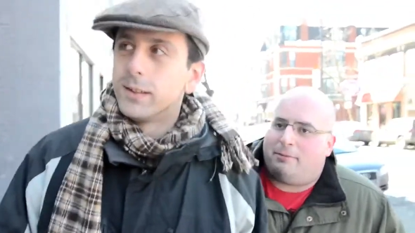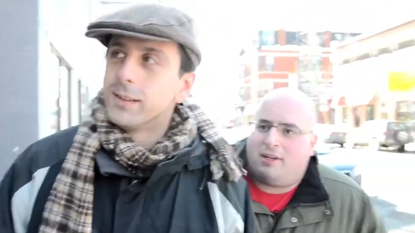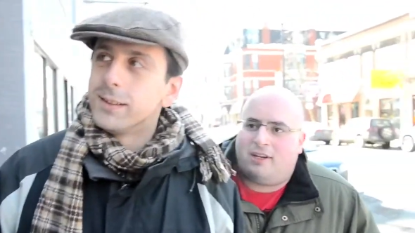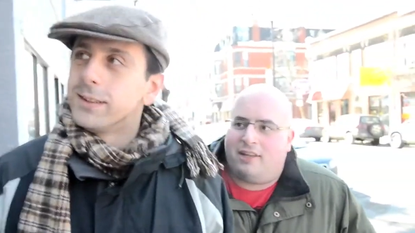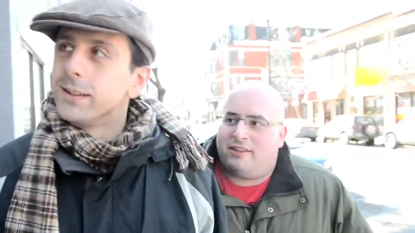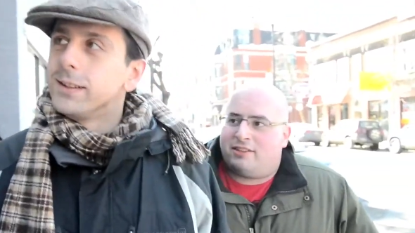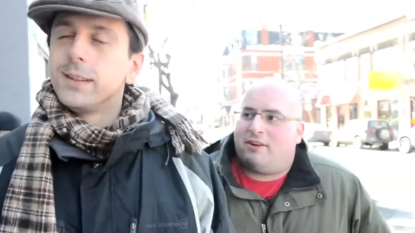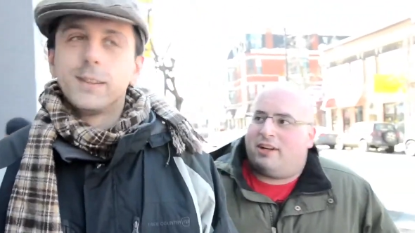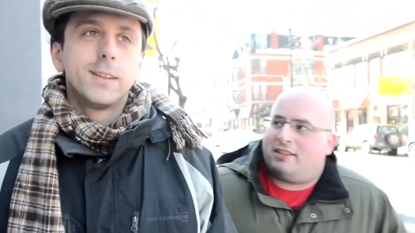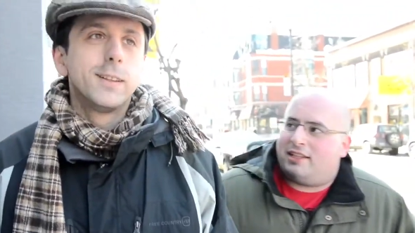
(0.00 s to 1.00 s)
Speaker 1: up.
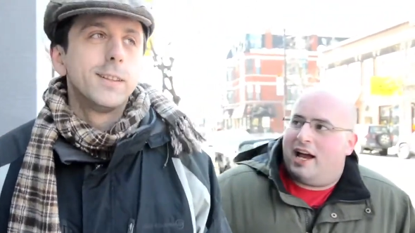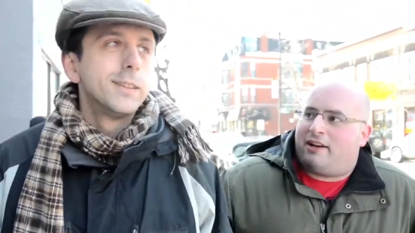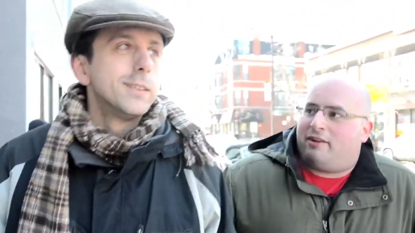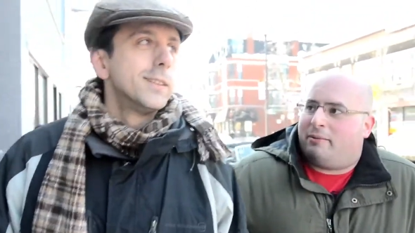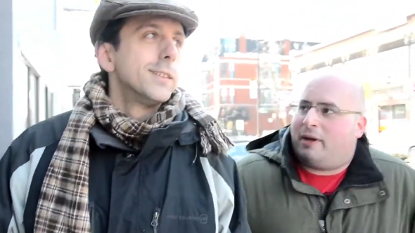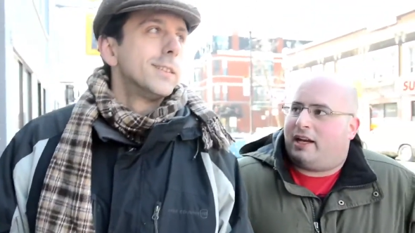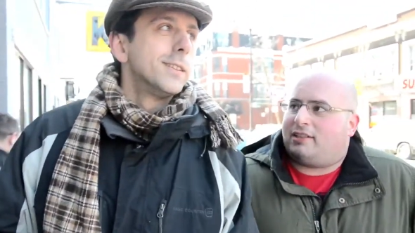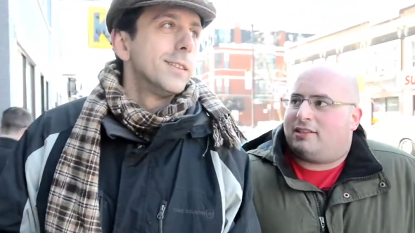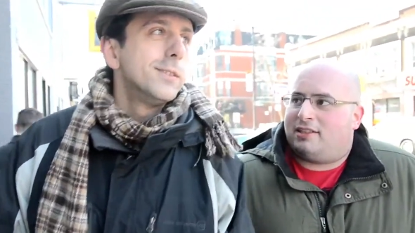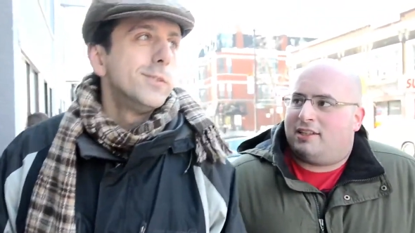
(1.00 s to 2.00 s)
It's what exactly what it
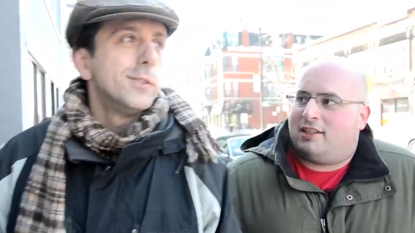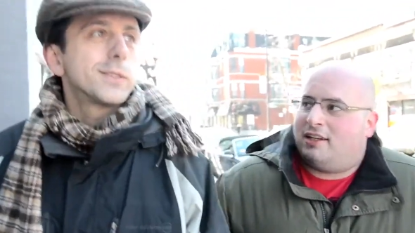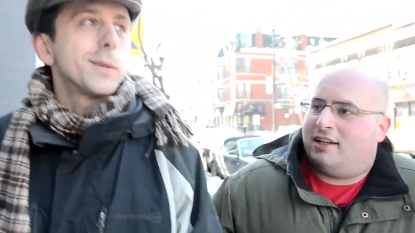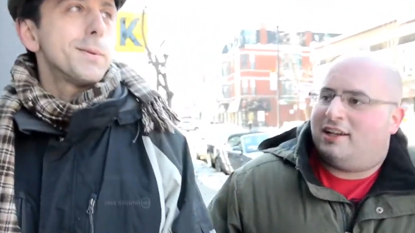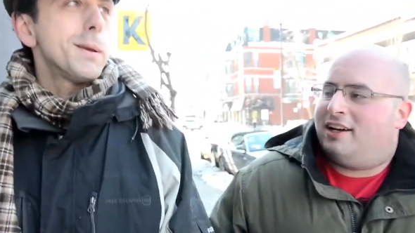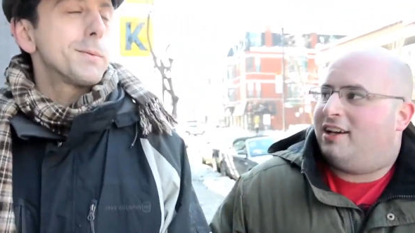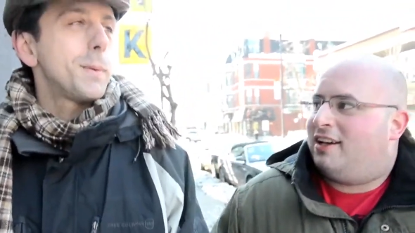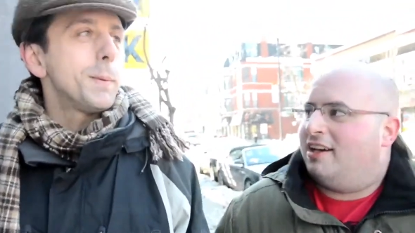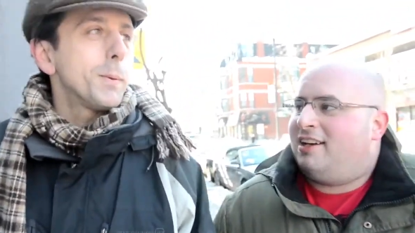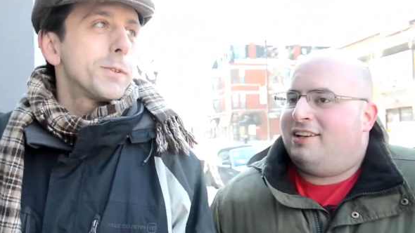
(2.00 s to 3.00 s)
means.
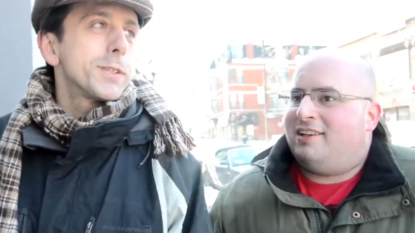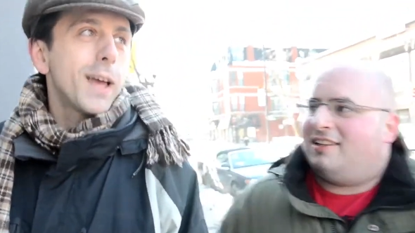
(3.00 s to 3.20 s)
Sometimes people